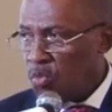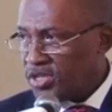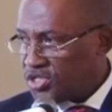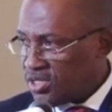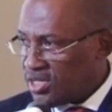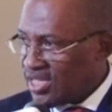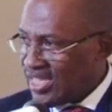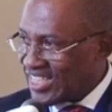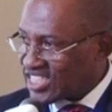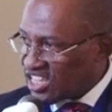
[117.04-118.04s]
which
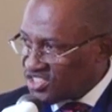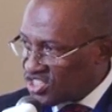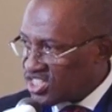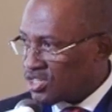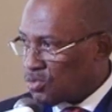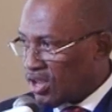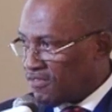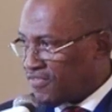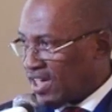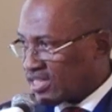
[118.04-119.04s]
is considered
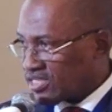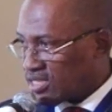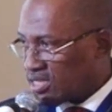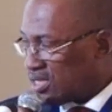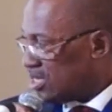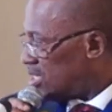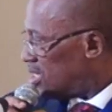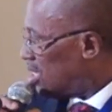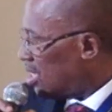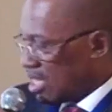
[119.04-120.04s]
will affect
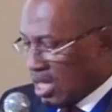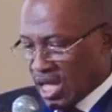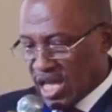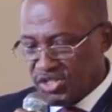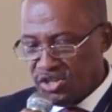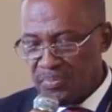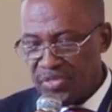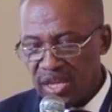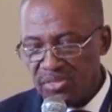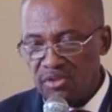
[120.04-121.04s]

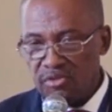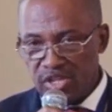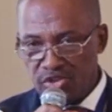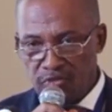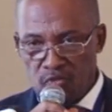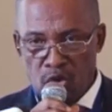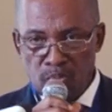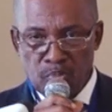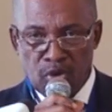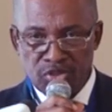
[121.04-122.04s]
something in the region of
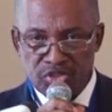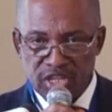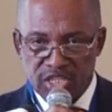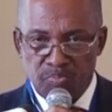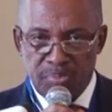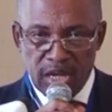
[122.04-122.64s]
1.6